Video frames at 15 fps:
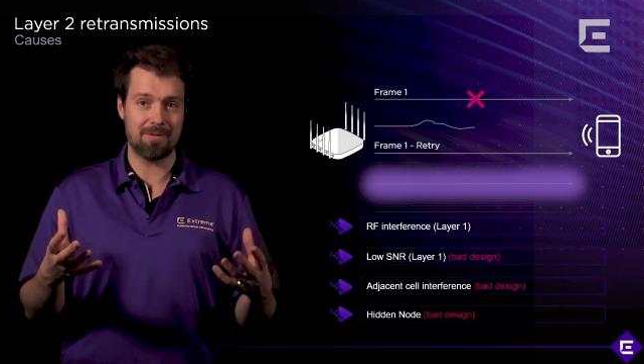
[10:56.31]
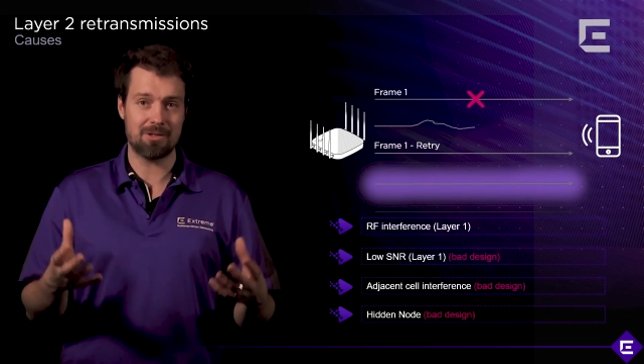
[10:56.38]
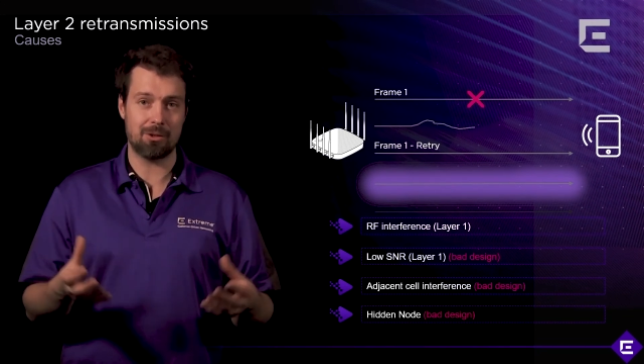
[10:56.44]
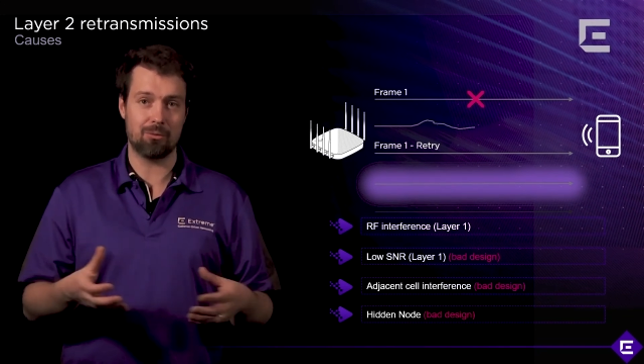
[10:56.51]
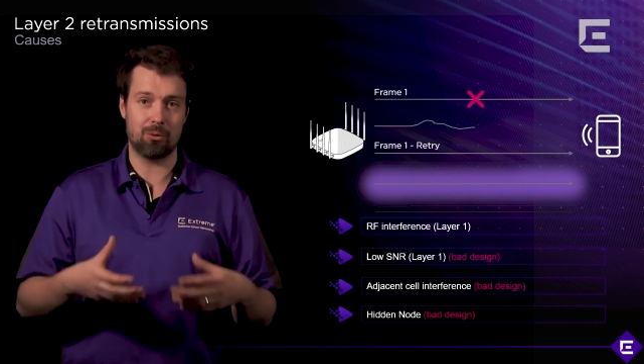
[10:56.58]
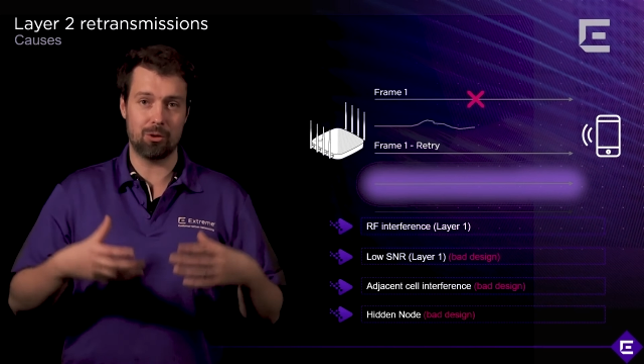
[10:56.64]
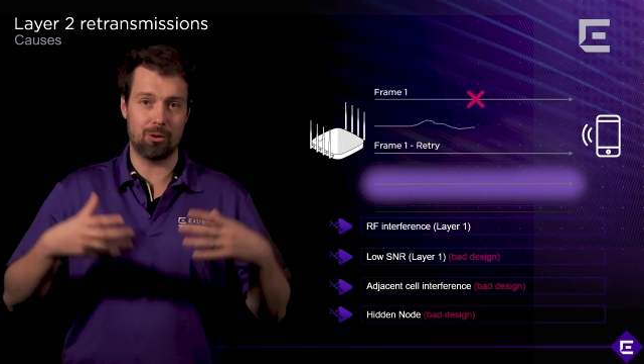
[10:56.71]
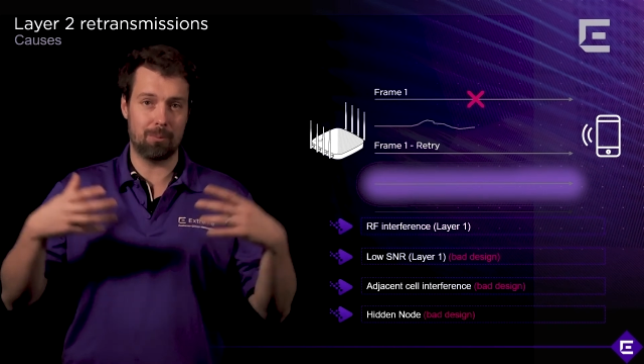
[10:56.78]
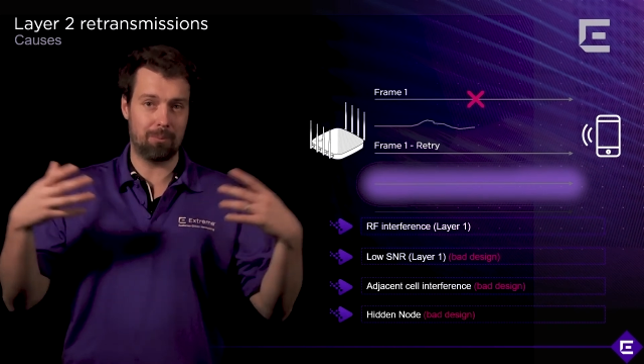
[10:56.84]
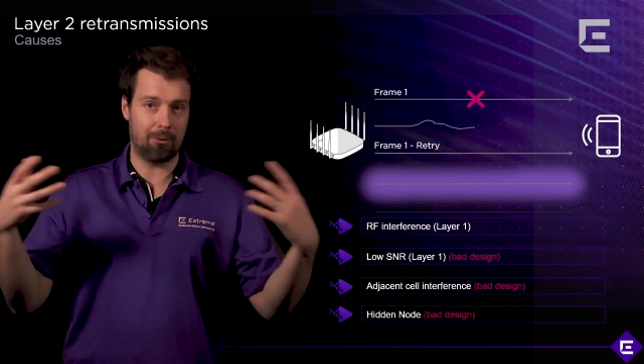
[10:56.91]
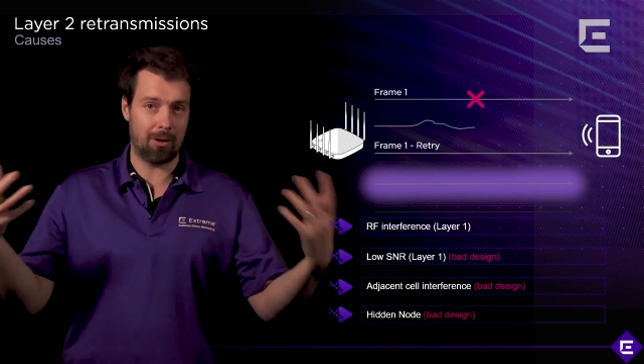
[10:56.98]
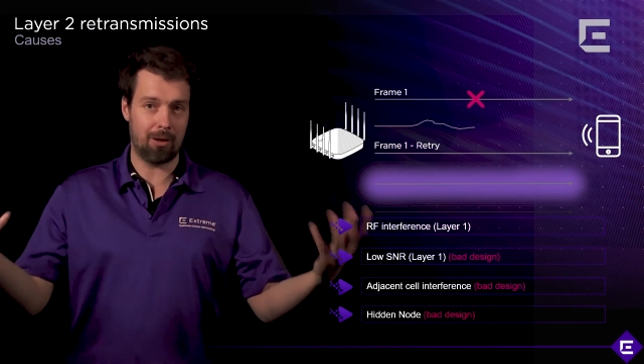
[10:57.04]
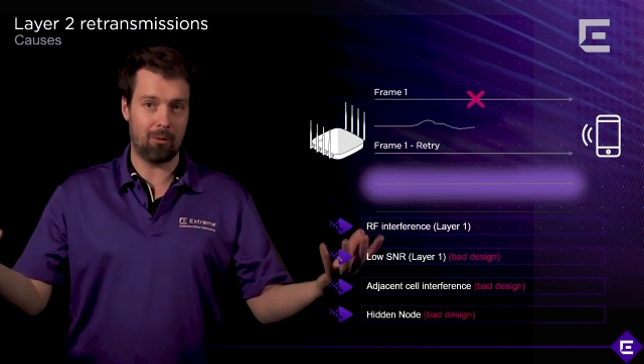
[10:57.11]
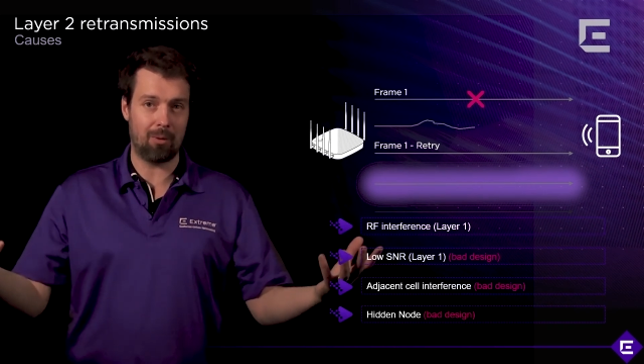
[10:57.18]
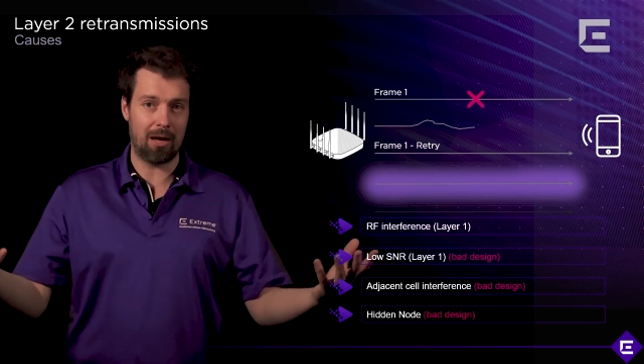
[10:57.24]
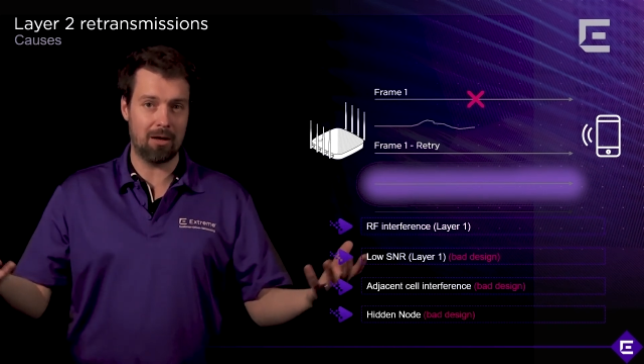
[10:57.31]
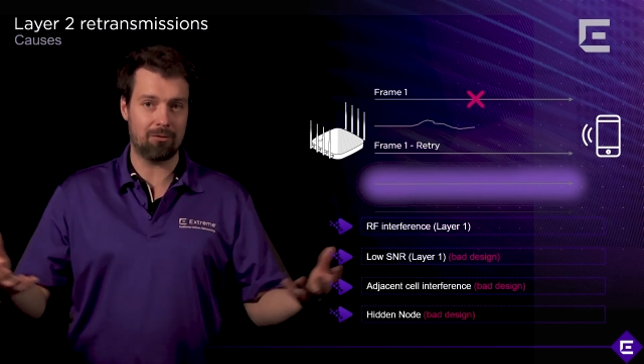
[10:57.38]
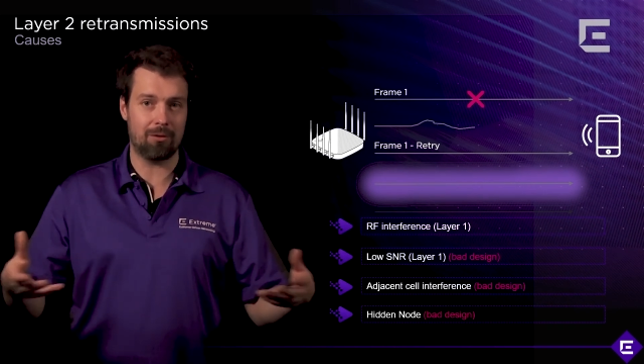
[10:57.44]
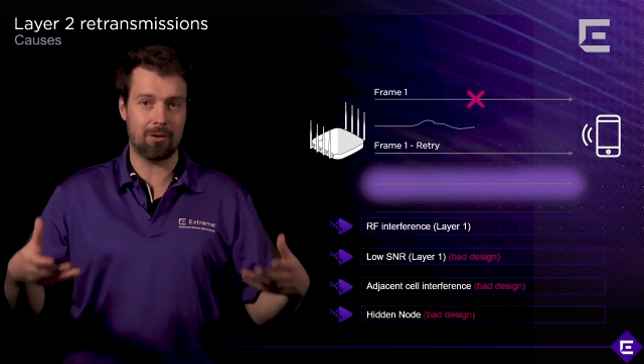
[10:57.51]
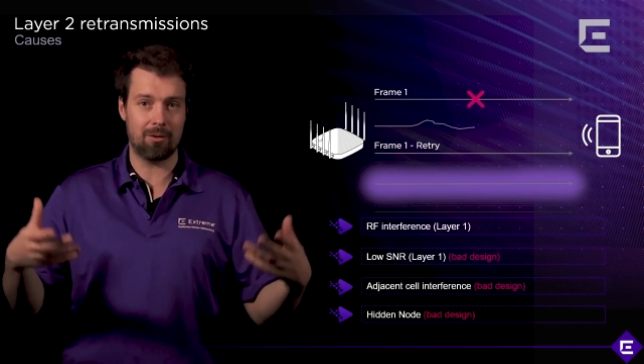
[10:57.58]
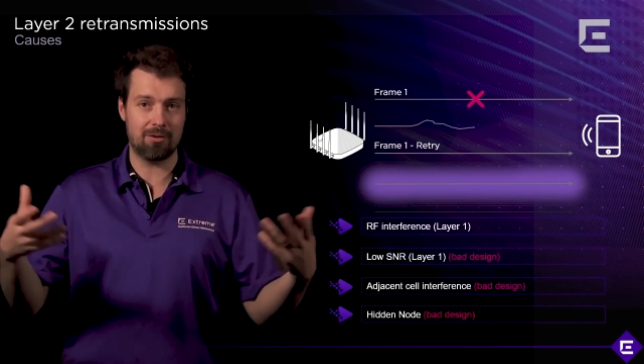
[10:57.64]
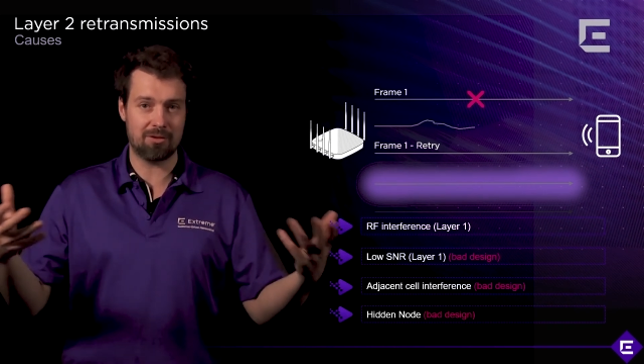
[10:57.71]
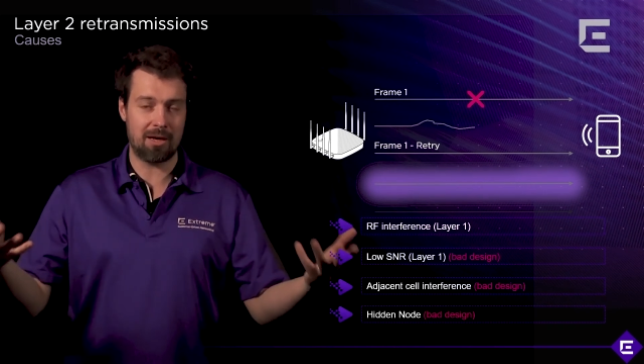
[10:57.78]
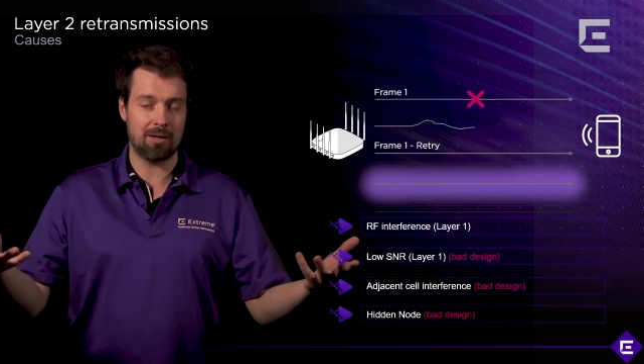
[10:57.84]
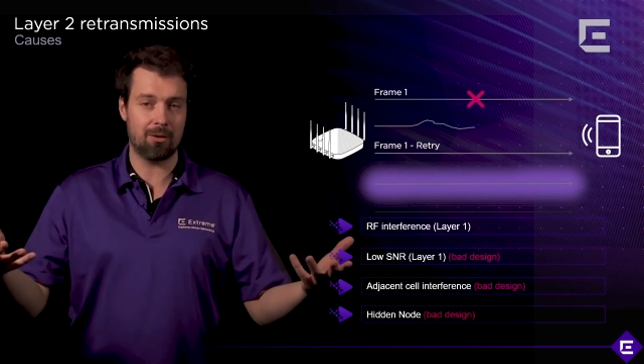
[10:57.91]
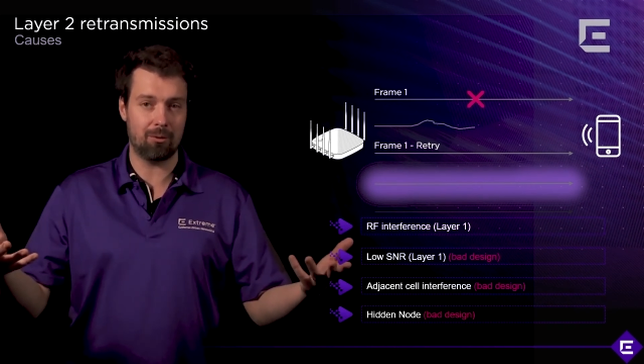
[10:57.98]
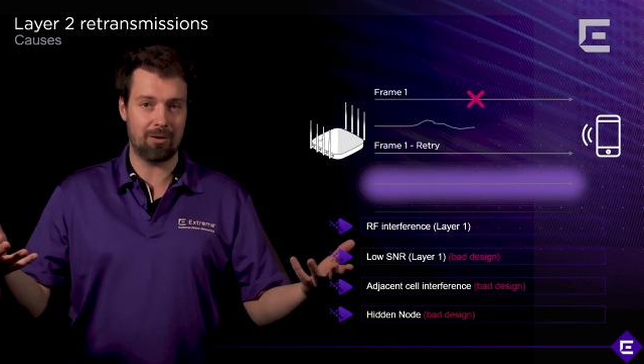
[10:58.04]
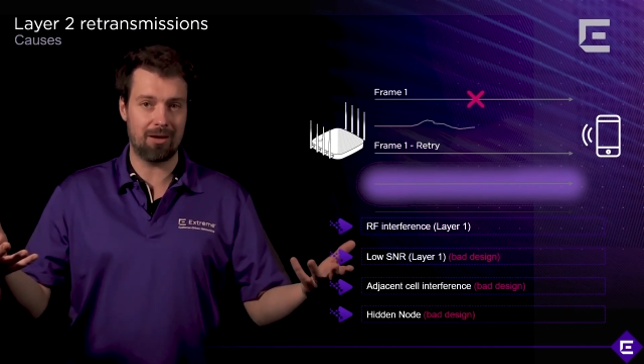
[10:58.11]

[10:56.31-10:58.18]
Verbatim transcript: So you deploy your Wi-Fi, you design your